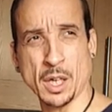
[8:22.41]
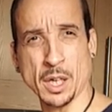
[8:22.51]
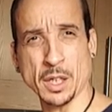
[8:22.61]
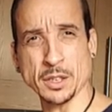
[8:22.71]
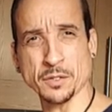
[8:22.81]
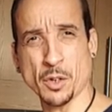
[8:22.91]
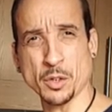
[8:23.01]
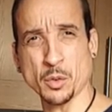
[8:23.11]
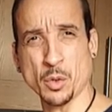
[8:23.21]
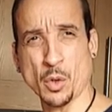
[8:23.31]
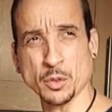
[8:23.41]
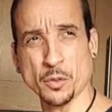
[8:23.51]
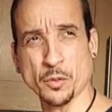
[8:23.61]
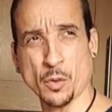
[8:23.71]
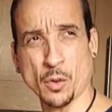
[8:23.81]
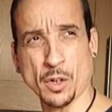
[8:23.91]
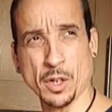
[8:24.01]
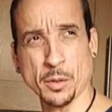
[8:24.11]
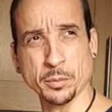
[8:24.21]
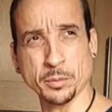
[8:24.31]
It's very good also for
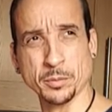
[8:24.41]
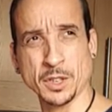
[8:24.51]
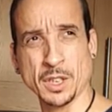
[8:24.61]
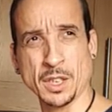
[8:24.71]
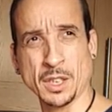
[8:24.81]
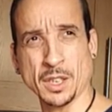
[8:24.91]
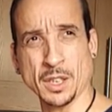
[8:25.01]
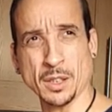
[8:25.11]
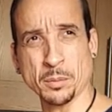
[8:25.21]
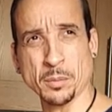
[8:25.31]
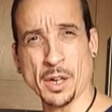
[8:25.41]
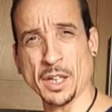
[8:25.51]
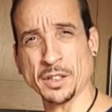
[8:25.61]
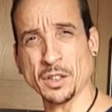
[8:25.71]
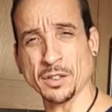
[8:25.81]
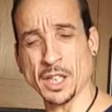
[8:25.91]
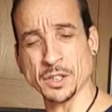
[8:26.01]
erectile